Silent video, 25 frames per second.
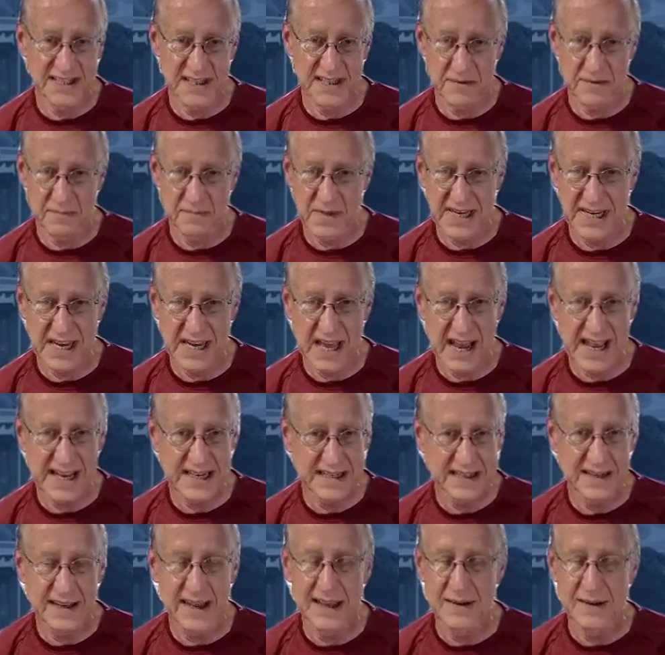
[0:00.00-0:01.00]
is at
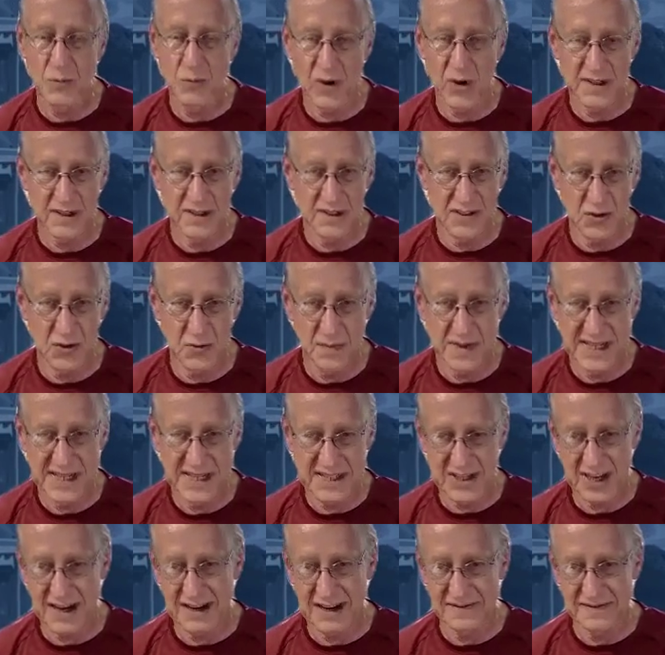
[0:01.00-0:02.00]
midnight and one 2
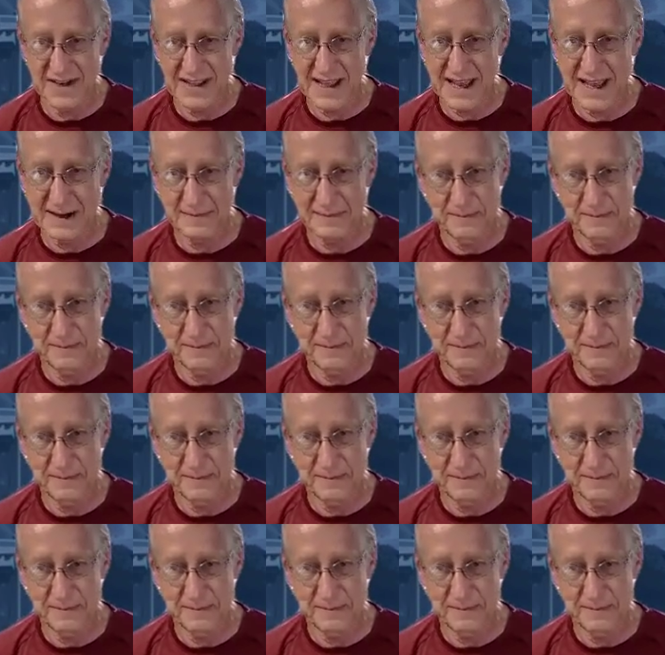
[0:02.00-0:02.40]
minutes after